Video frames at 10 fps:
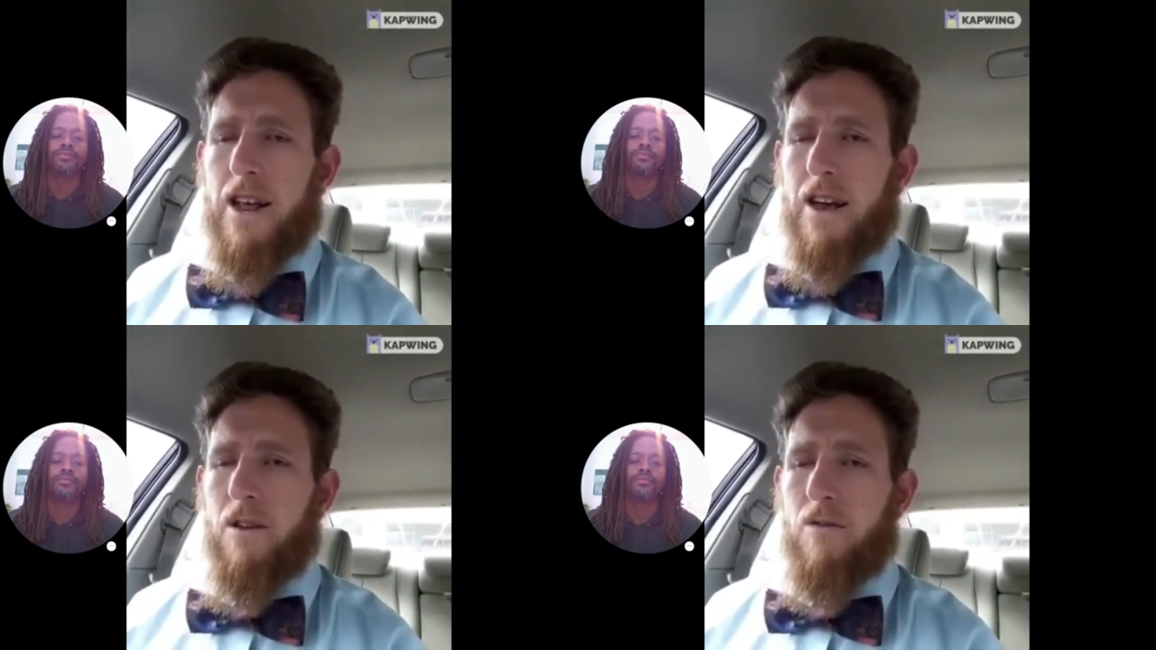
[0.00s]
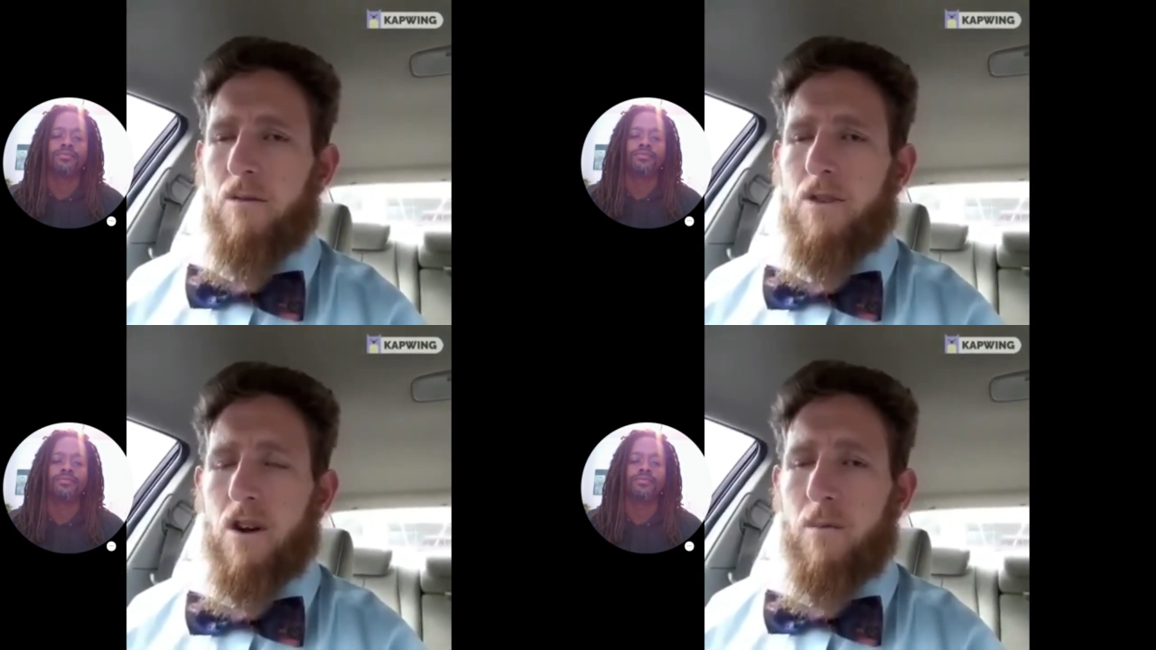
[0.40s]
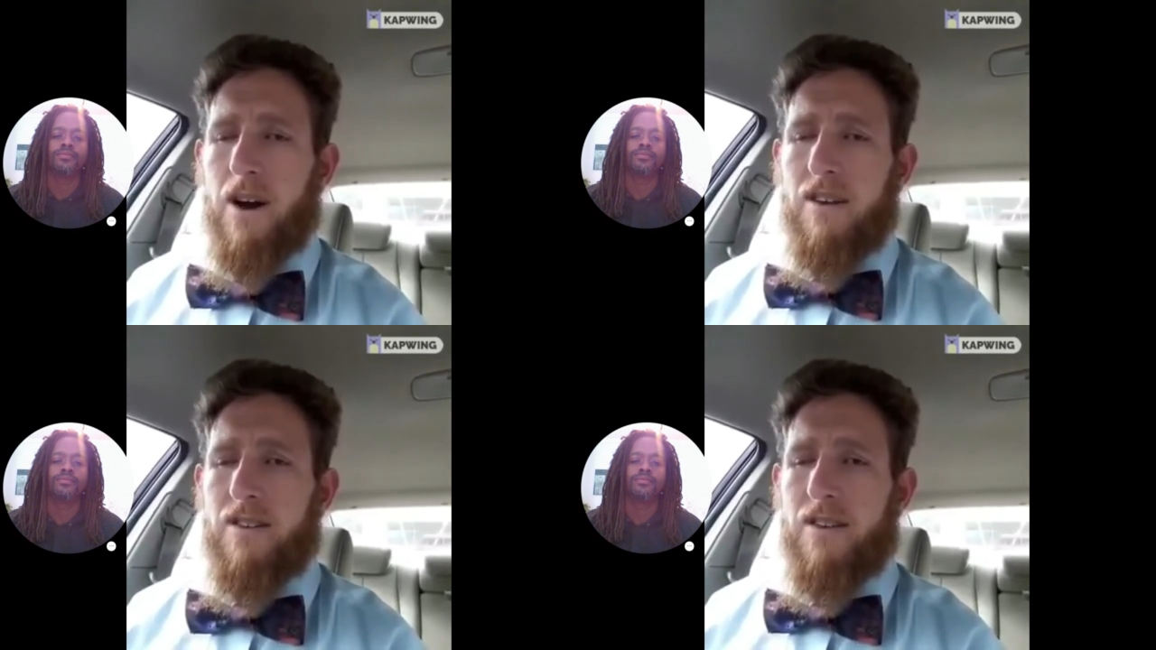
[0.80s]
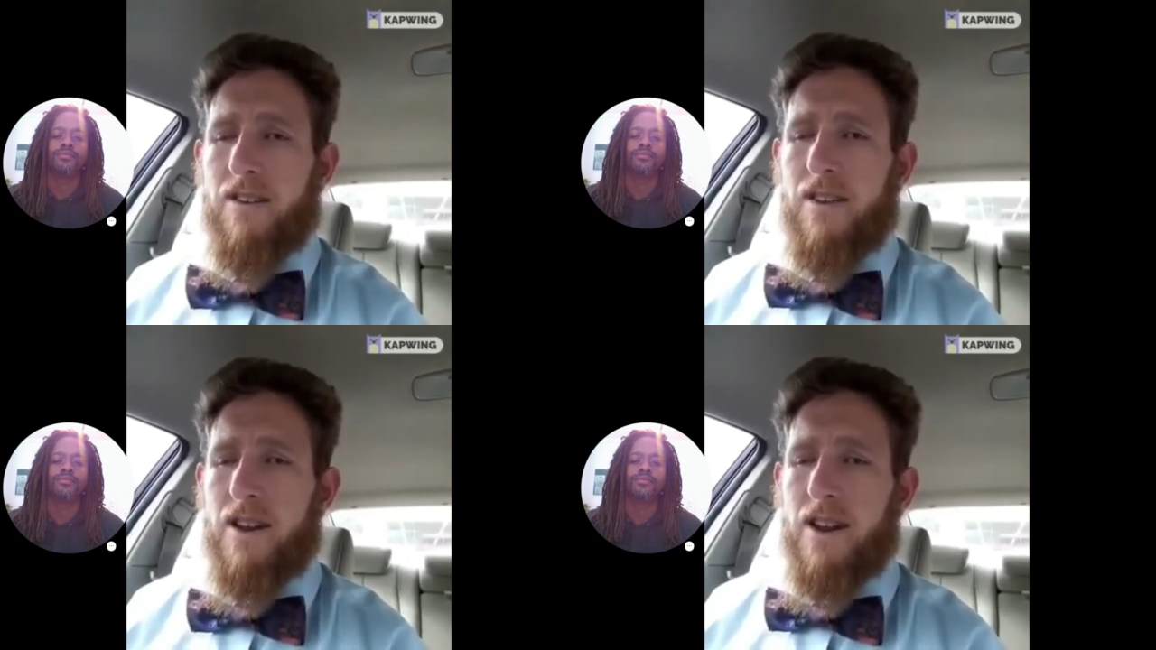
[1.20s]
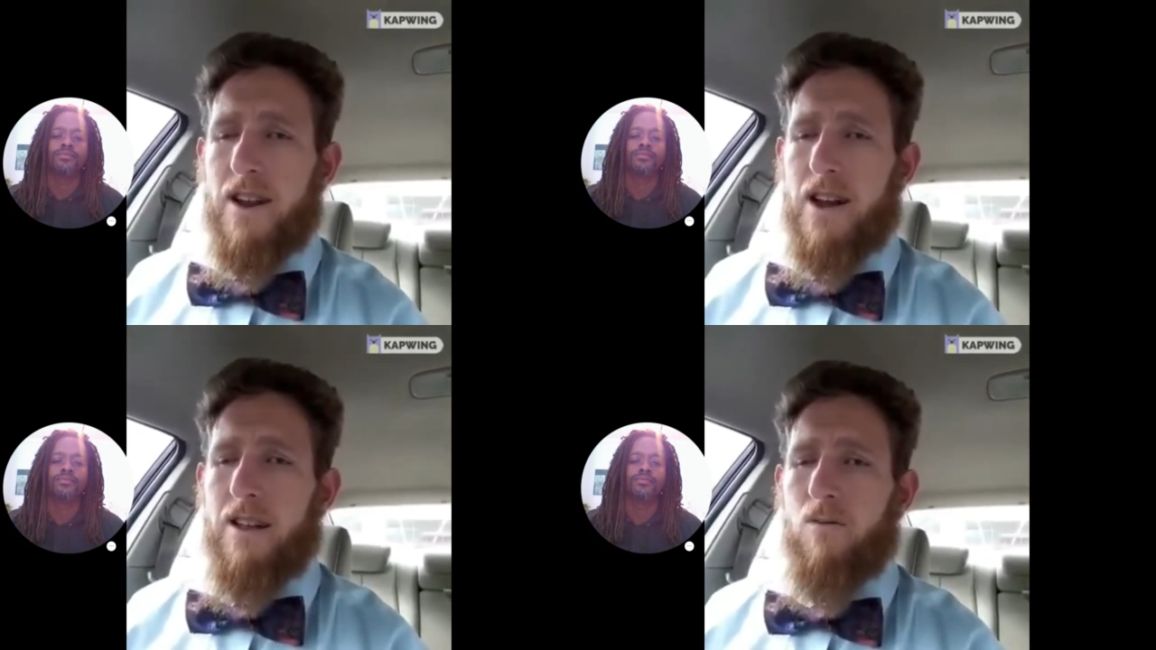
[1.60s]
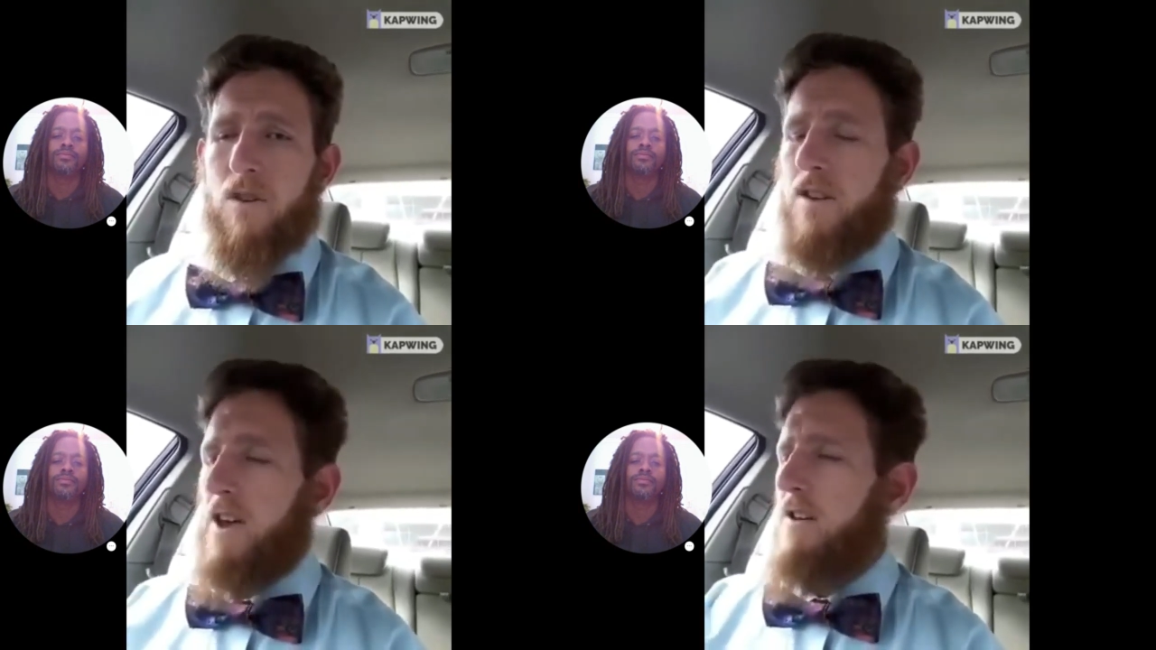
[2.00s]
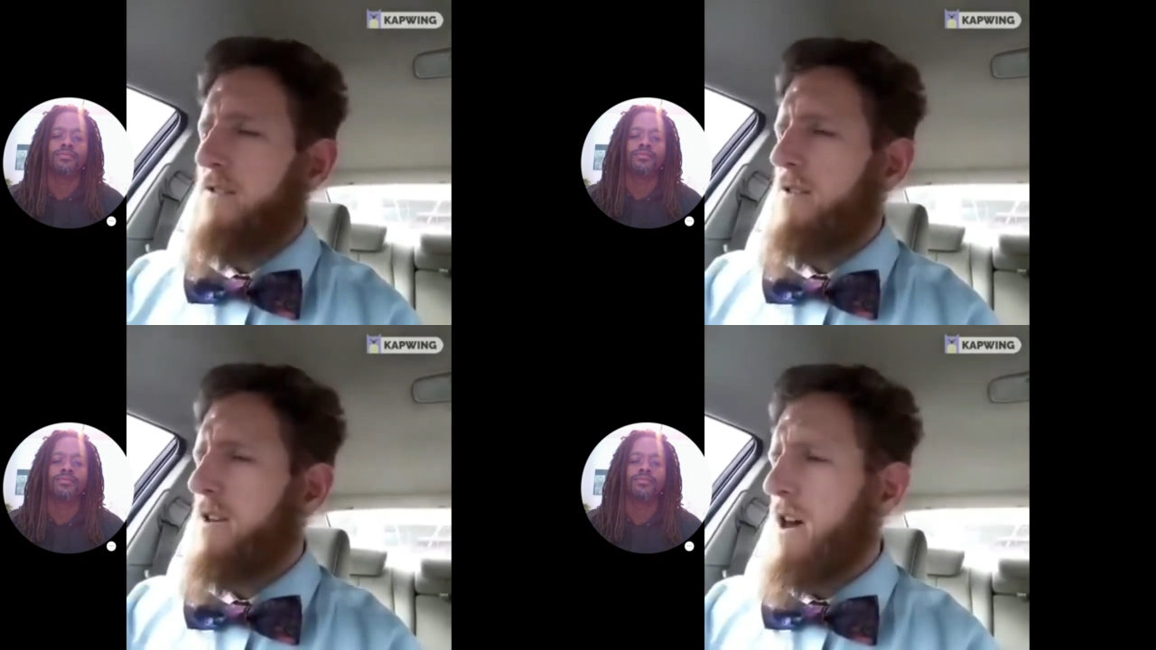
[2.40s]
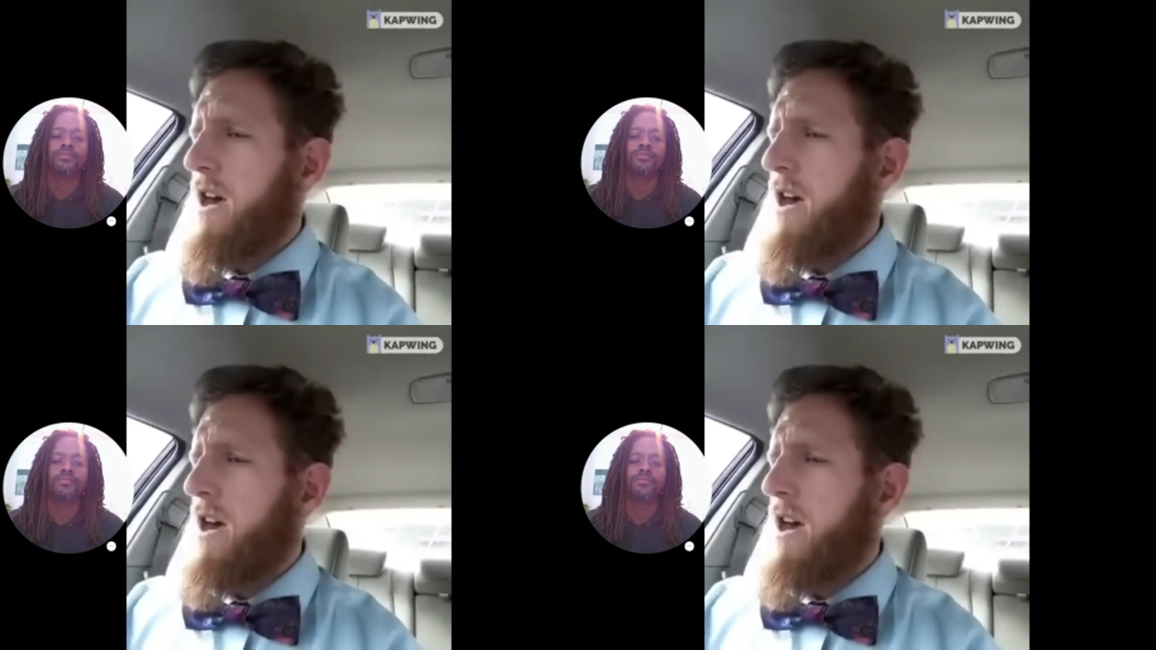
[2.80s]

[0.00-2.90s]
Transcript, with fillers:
Speaker 1: And that comes from Jeremiah 16 and 19, which says,